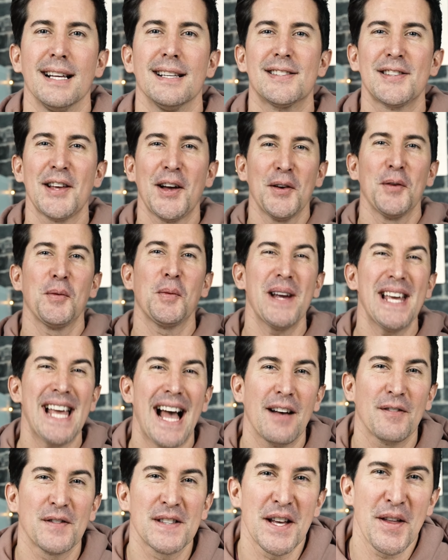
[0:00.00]
So we
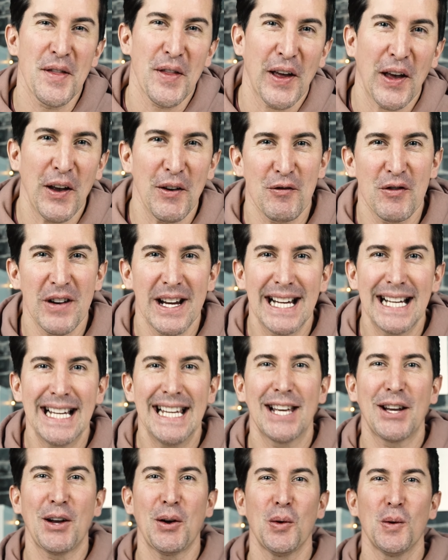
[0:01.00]
have something
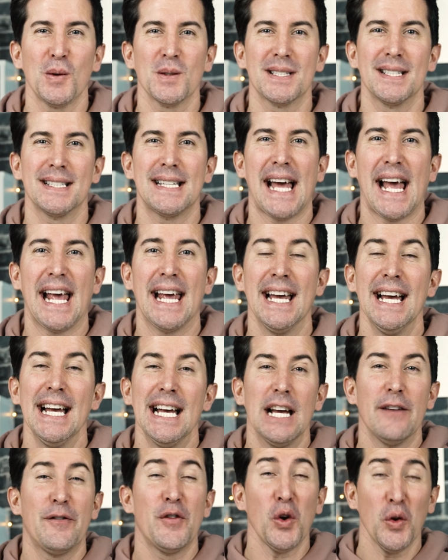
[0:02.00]
really cool today.
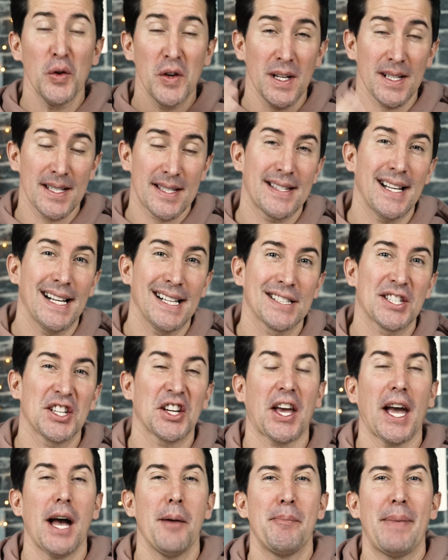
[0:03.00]
If you're
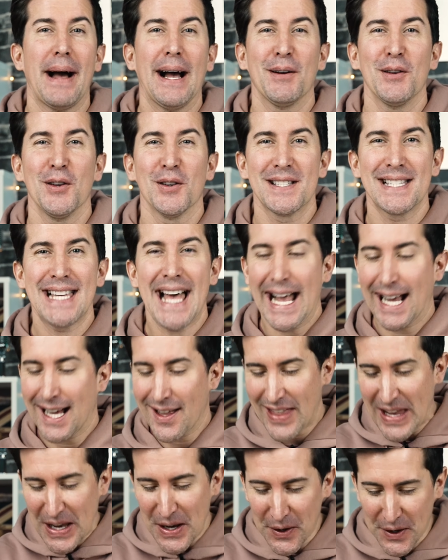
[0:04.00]
nostalgic about your tech, I
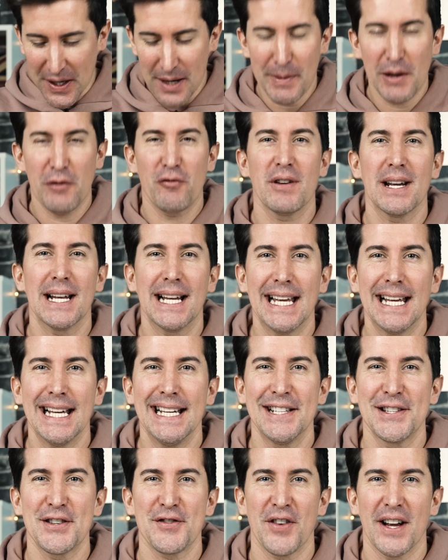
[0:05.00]
think you're gonna be really
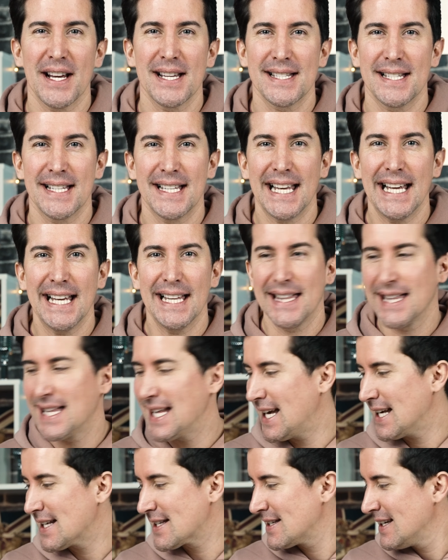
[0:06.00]
interested in
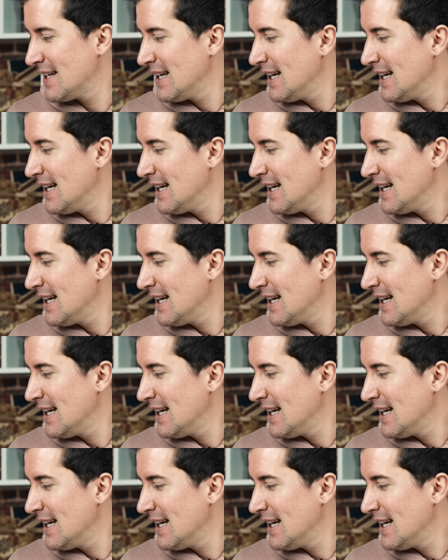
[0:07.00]
this.